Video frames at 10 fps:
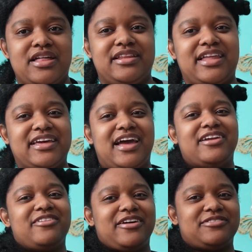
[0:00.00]
like I
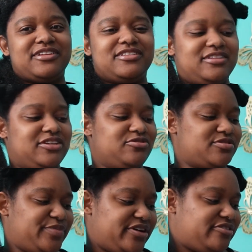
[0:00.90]
don't have to use a
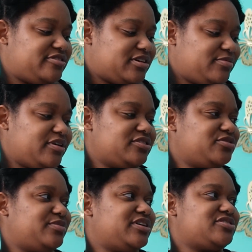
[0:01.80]
mirror or think about it too
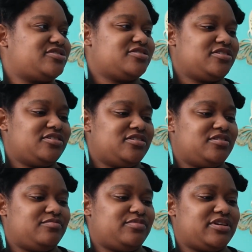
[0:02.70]
much
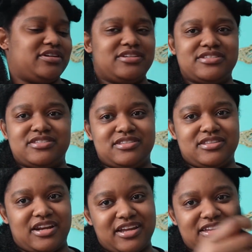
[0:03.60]
because
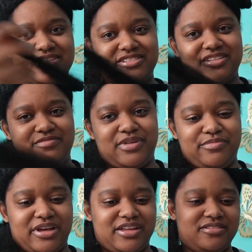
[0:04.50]
then I can just sit in my
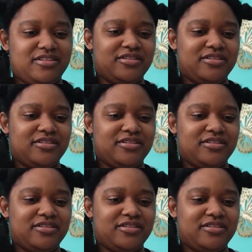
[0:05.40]
bed.